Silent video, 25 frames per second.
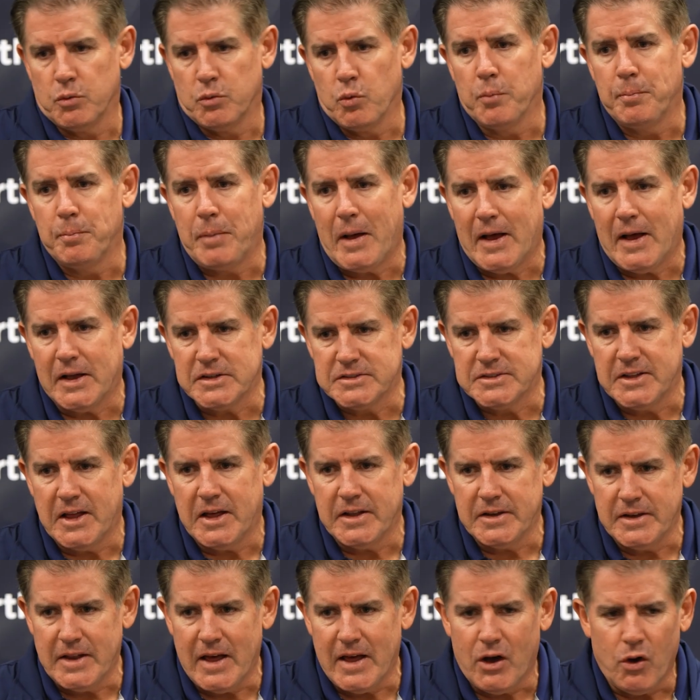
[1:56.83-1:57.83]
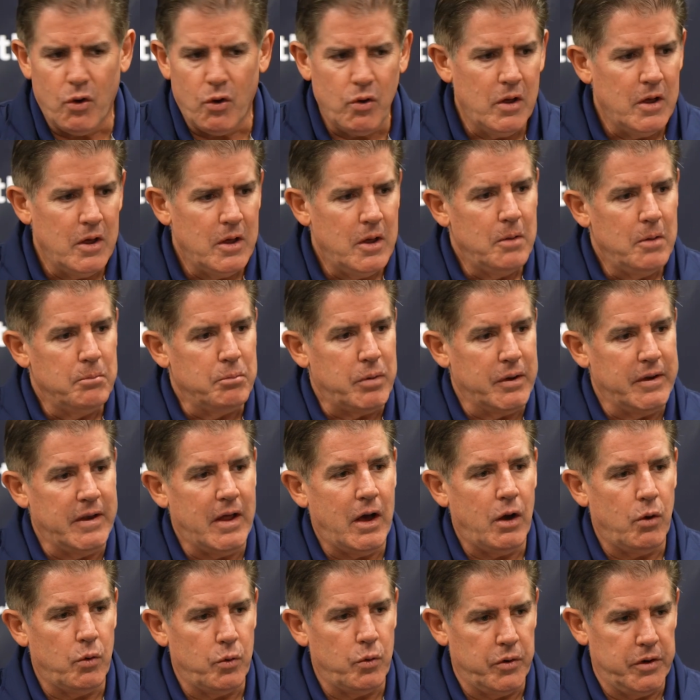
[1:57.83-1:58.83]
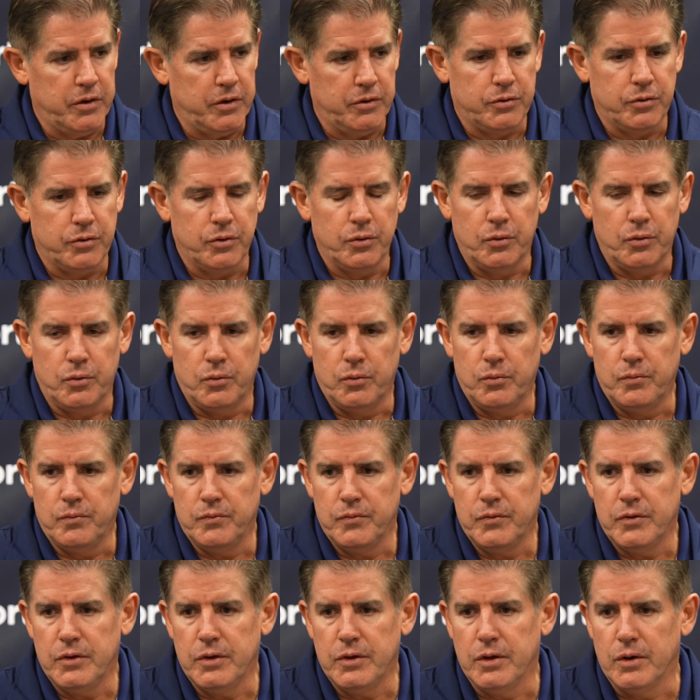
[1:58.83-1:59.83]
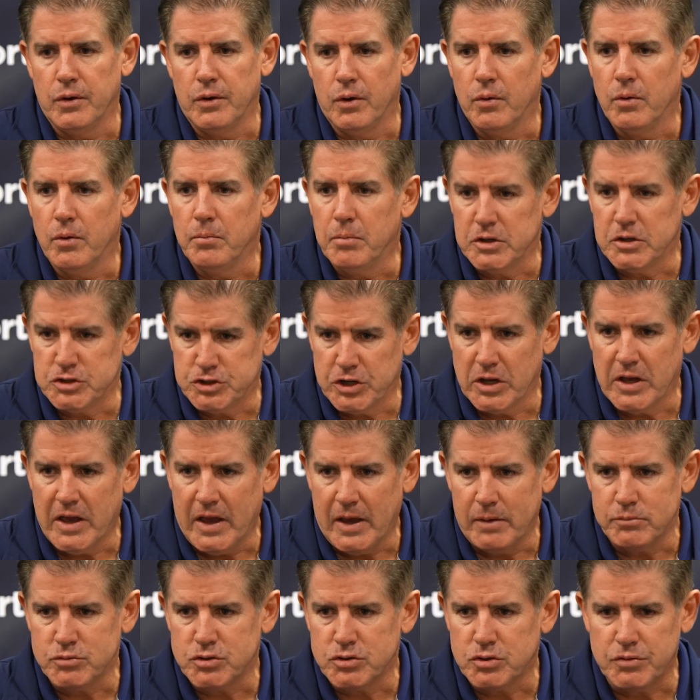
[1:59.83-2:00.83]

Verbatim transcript: We're past that now, but now we're into a bunch of games,